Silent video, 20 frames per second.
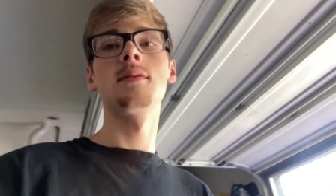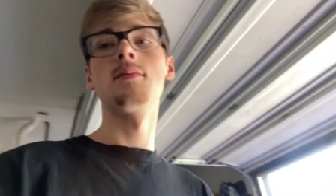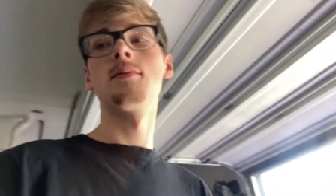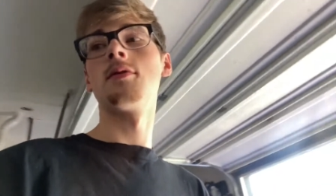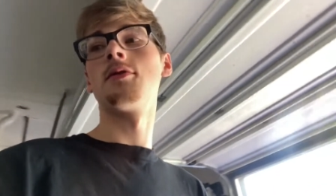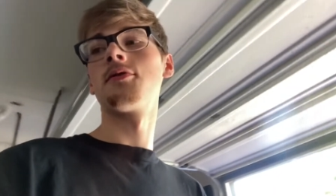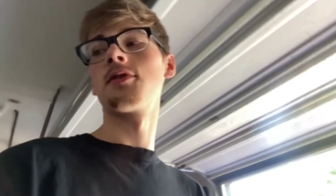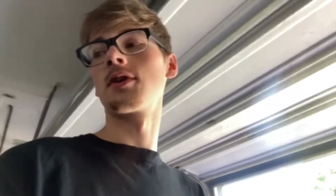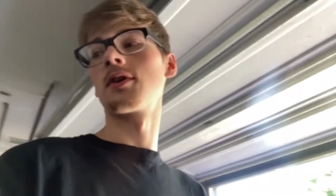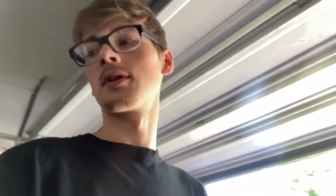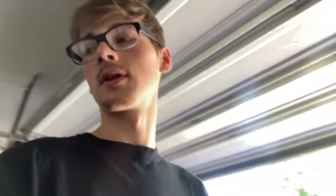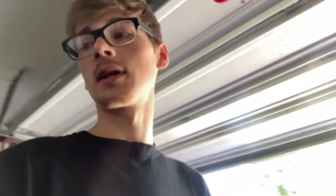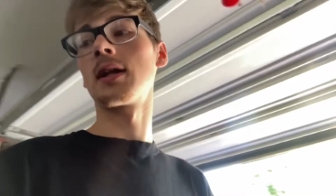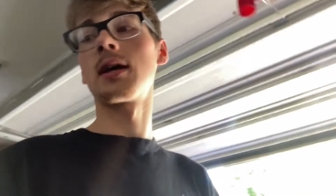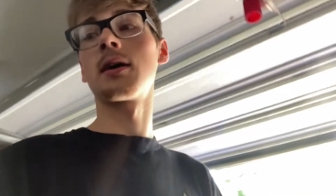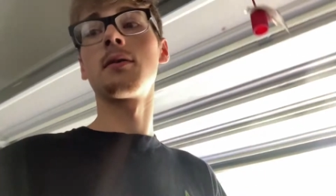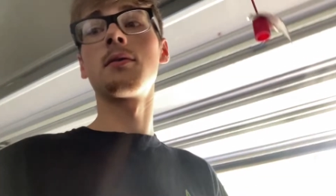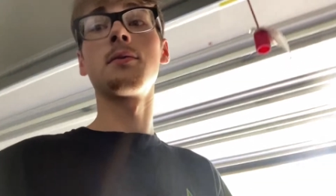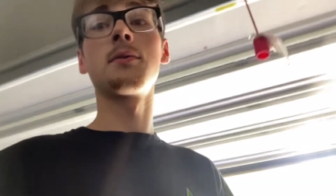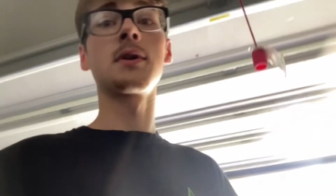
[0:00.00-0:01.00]
We'll figure that
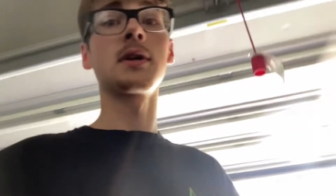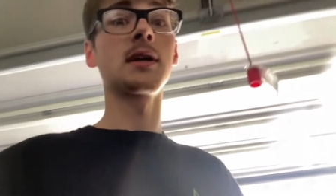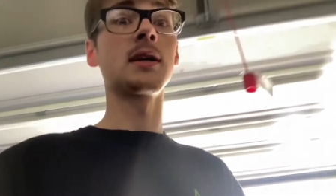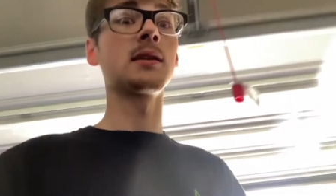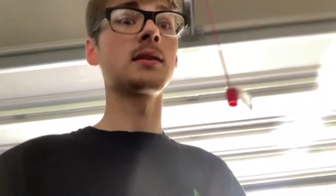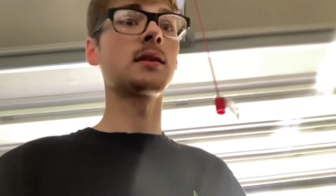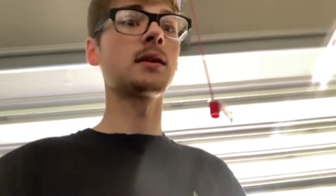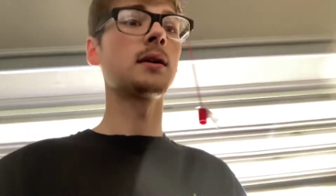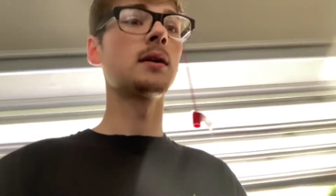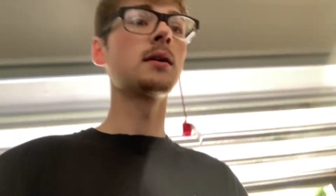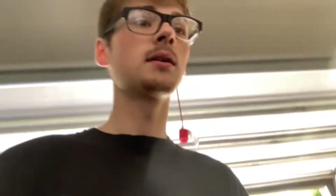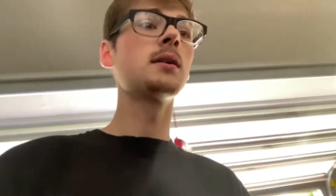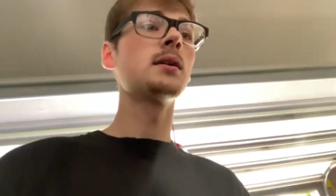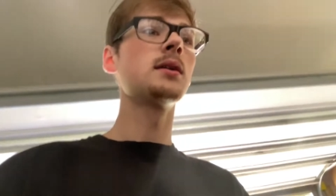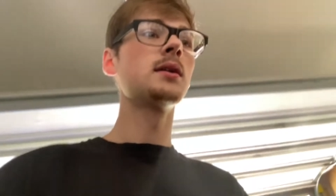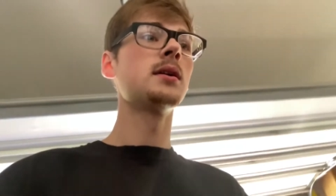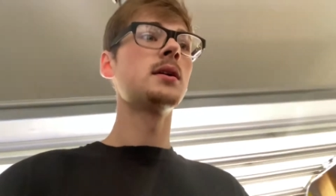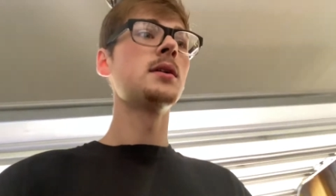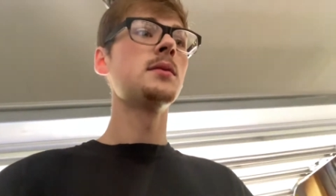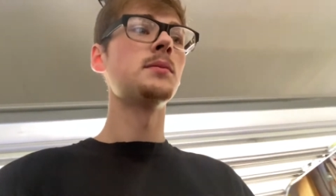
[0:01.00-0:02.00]
out when I get there.
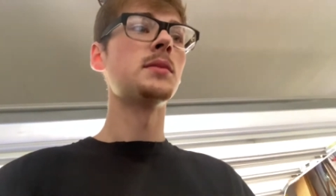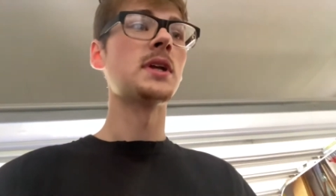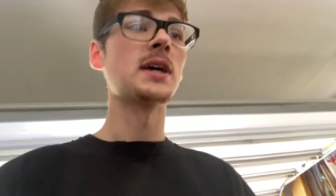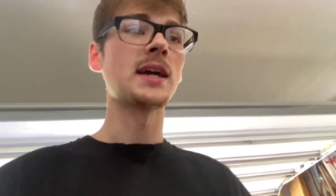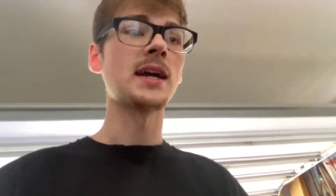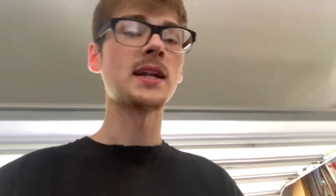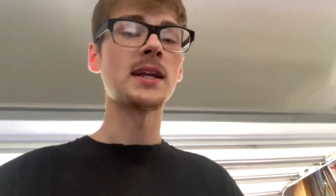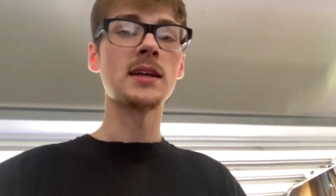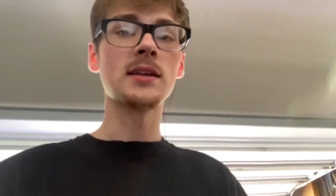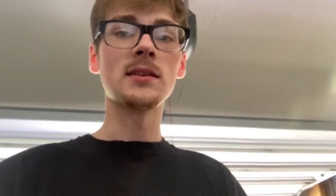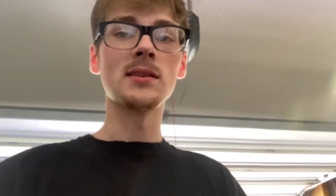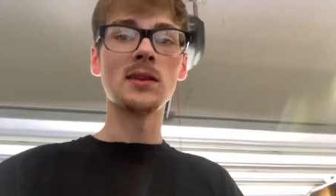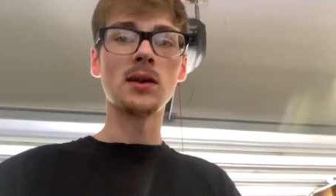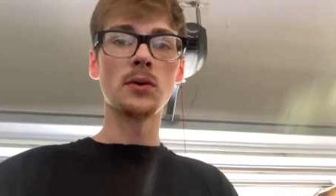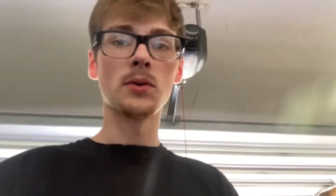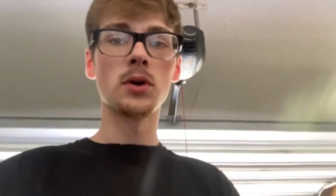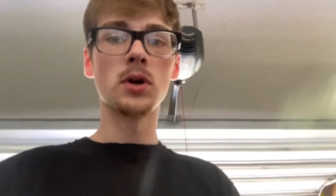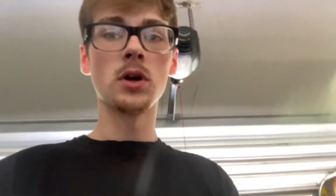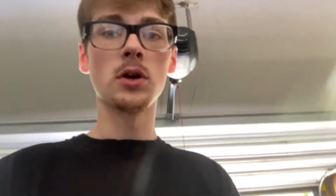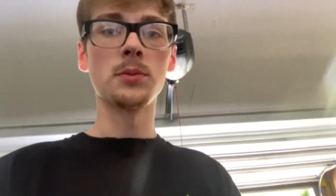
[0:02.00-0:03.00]
But I got to get
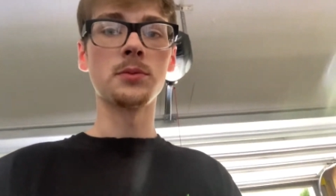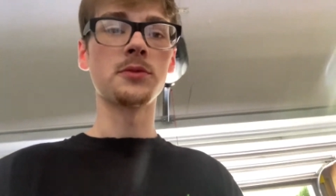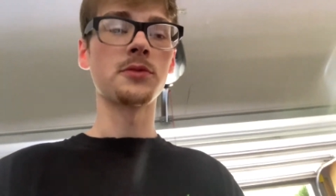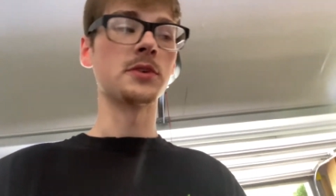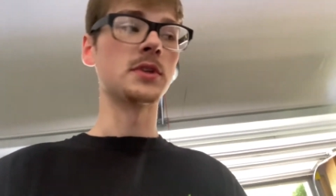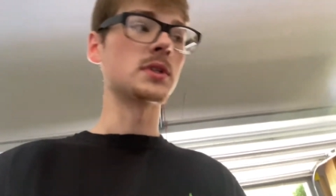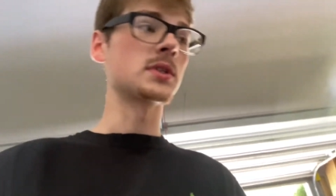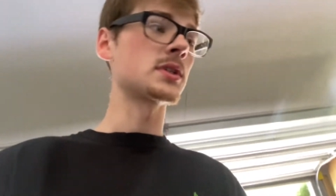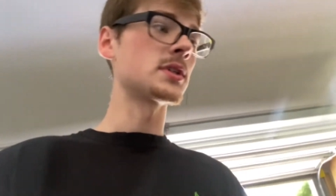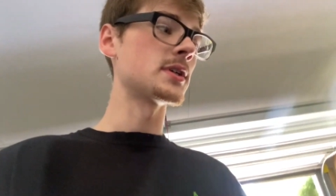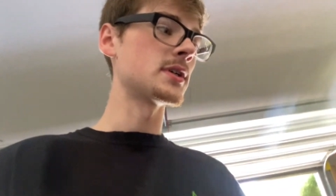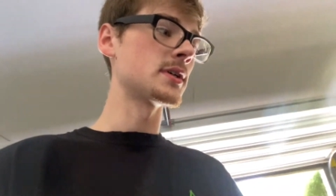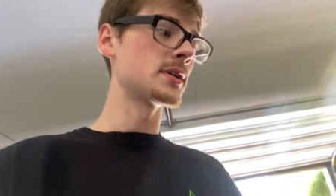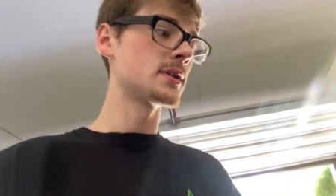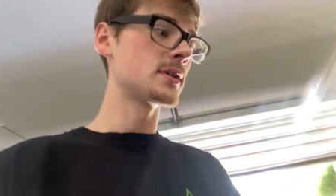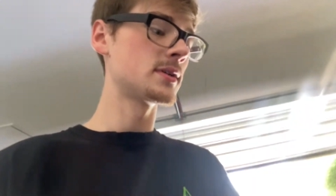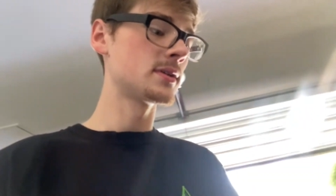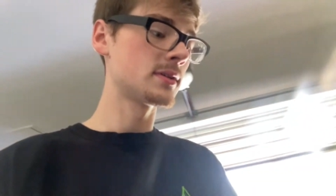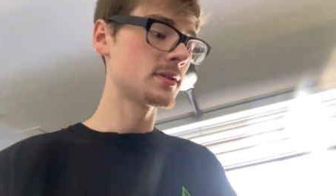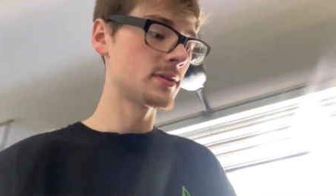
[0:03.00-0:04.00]
lower arms for this car
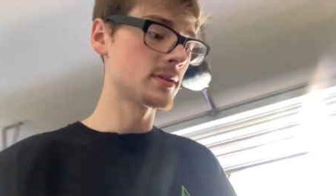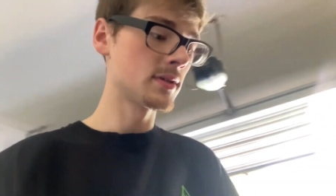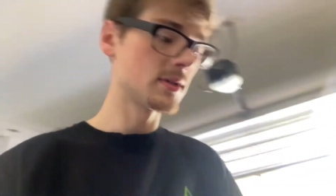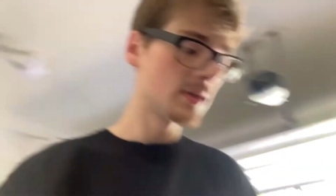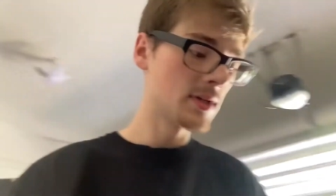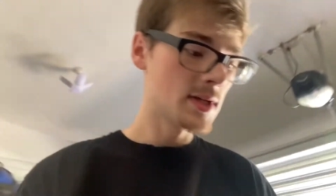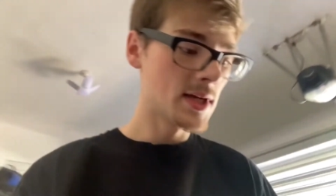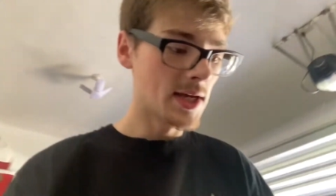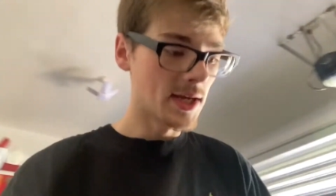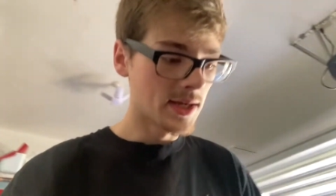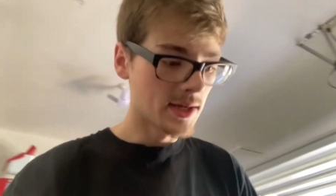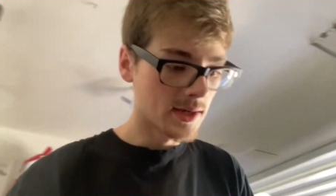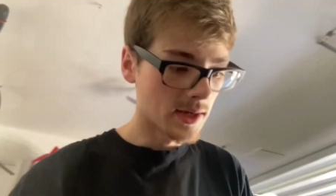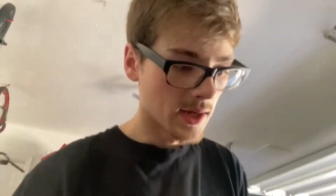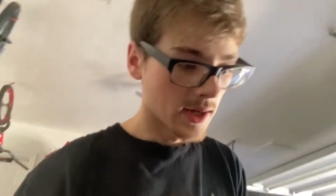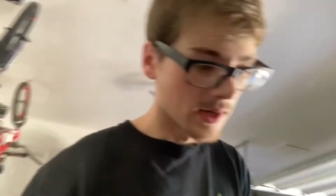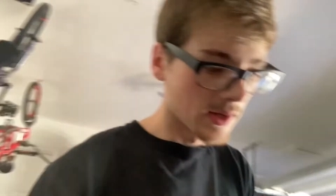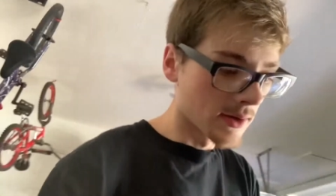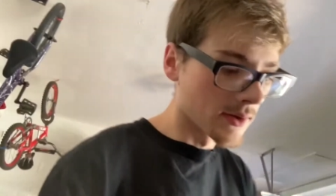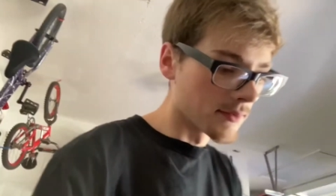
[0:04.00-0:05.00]

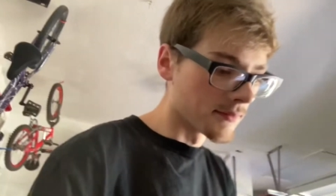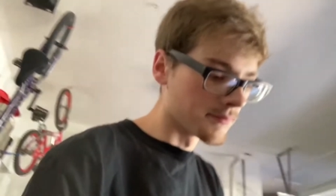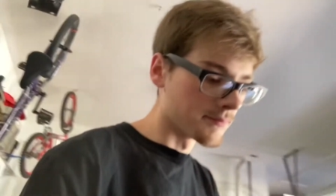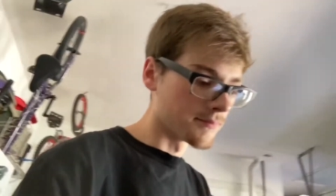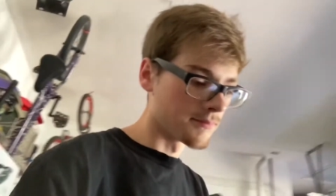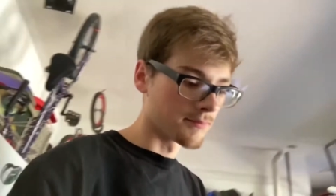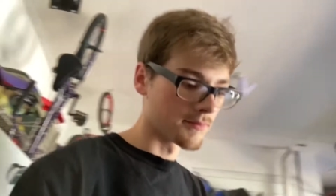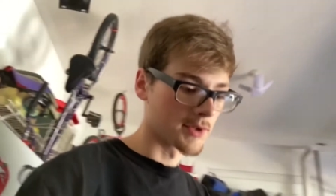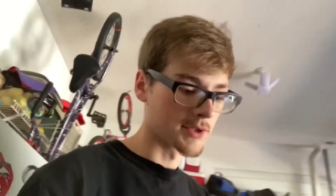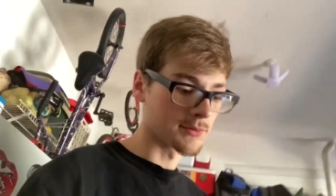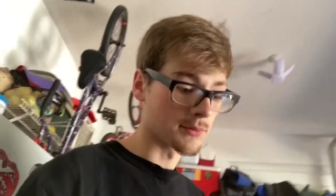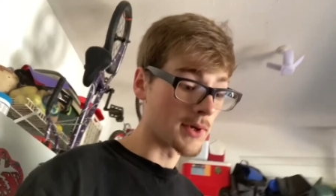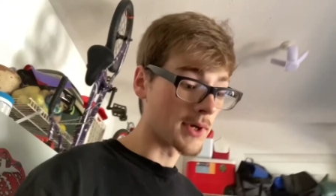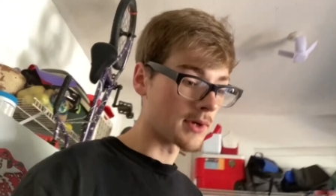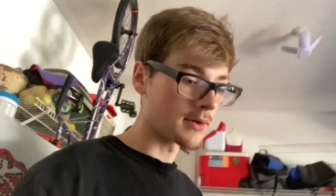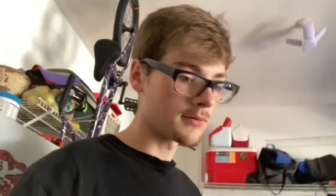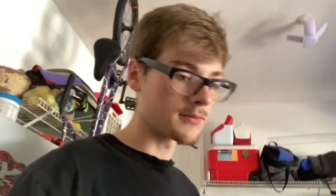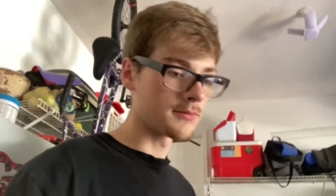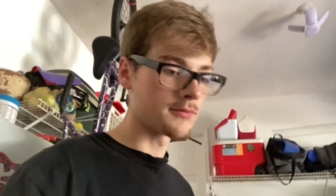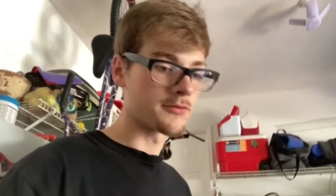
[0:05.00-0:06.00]
um, as
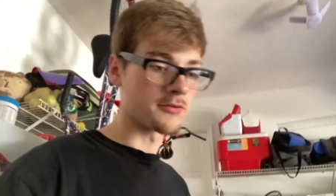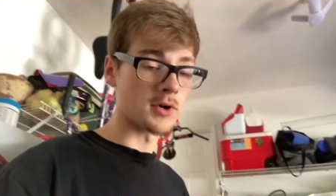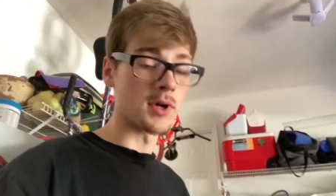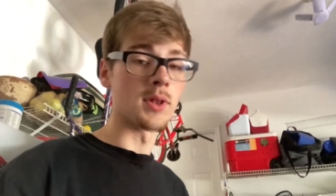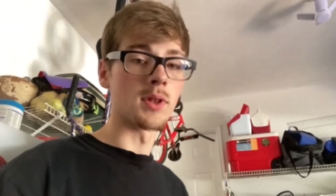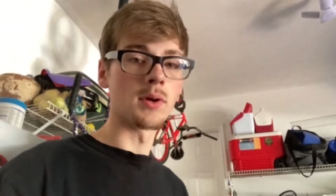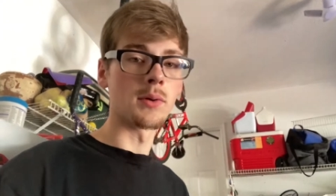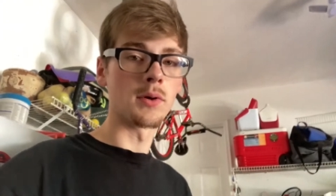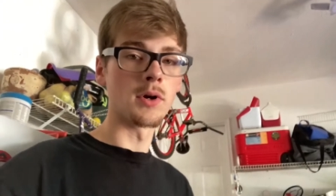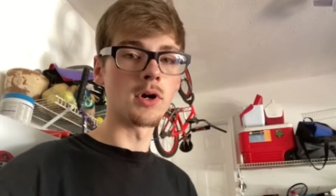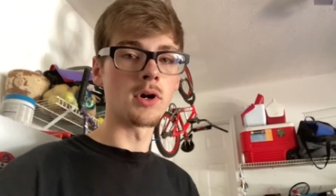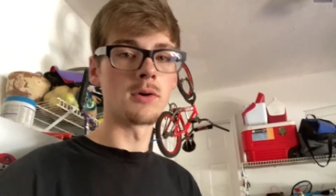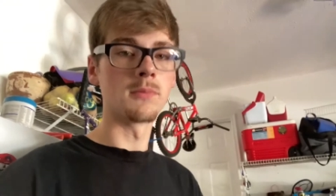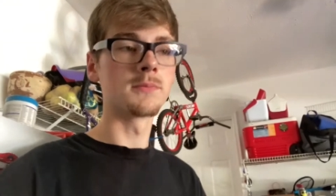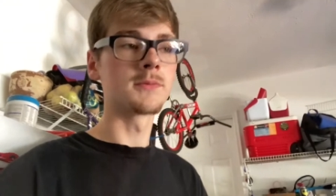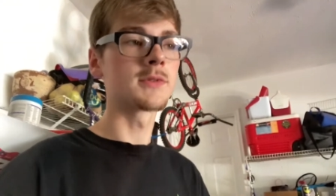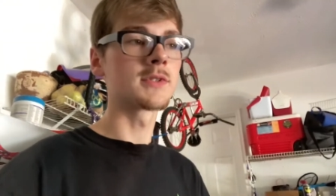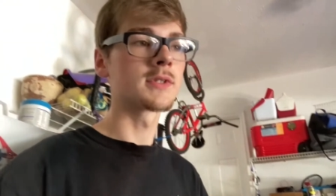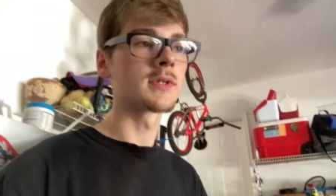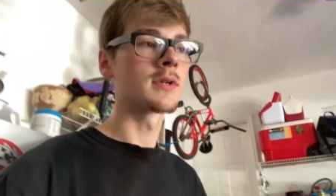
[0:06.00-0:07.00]
well, front lower arms.